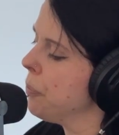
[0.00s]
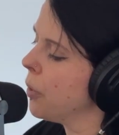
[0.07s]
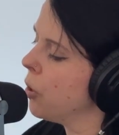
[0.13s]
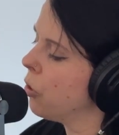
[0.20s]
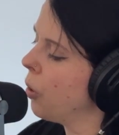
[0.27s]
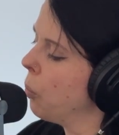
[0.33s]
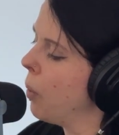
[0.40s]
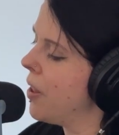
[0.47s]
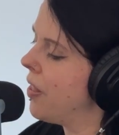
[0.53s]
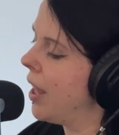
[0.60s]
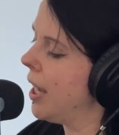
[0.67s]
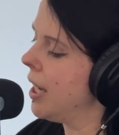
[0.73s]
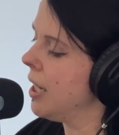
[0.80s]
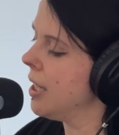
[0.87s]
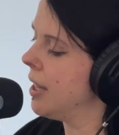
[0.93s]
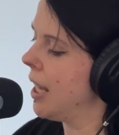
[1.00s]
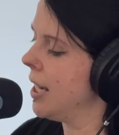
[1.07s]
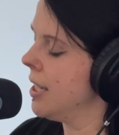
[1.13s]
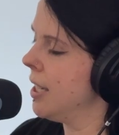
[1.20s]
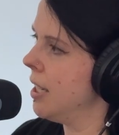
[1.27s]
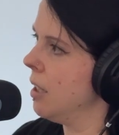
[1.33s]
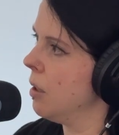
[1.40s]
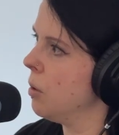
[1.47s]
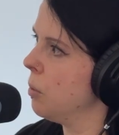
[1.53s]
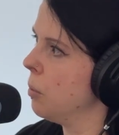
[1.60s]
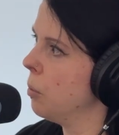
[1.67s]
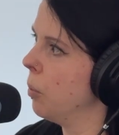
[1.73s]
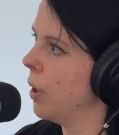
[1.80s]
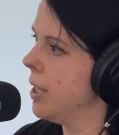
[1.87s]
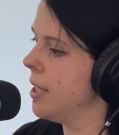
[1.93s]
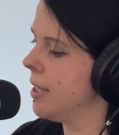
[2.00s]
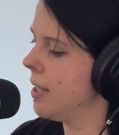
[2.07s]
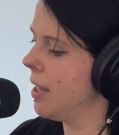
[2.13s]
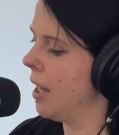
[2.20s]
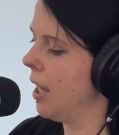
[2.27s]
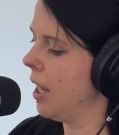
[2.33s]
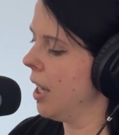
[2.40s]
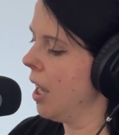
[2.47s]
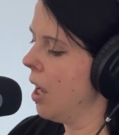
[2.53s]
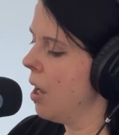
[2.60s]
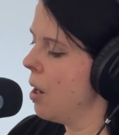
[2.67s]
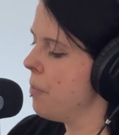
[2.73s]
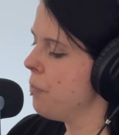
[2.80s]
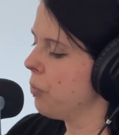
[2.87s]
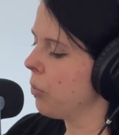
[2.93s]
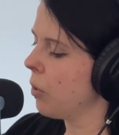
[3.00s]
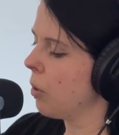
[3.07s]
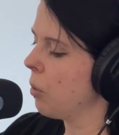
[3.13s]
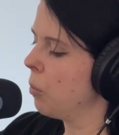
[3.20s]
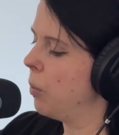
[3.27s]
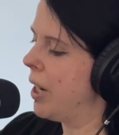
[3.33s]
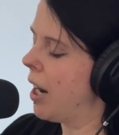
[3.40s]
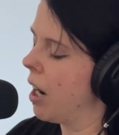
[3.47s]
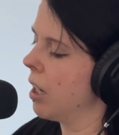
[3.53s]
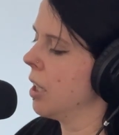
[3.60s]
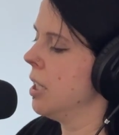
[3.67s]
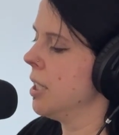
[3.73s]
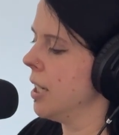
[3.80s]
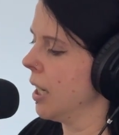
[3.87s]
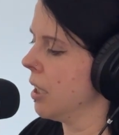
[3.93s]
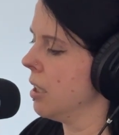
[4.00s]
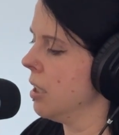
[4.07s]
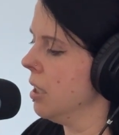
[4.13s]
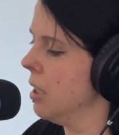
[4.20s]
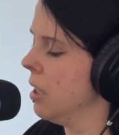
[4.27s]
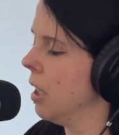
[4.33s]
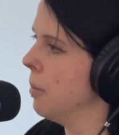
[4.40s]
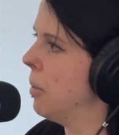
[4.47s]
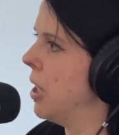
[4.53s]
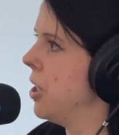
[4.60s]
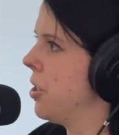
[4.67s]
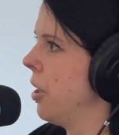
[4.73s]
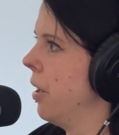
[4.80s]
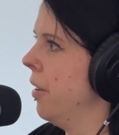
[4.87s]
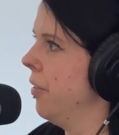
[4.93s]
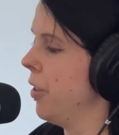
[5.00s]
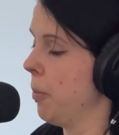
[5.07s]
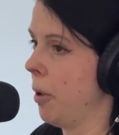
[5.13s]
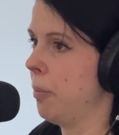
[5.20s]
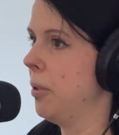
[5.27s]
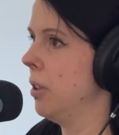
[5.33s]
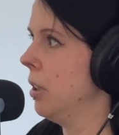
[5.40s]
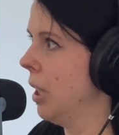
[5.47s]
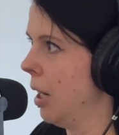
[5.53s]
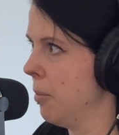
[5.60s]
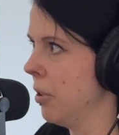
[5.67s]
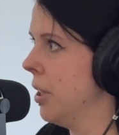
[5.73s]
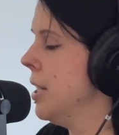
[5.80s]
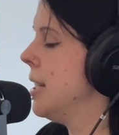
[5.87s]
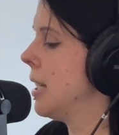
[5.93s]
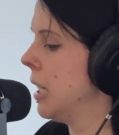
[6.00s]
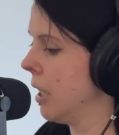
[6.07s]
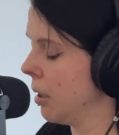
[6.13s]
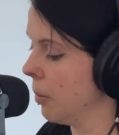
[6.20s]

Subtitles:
So what they did was they re-architected a bunch of the popular libraries like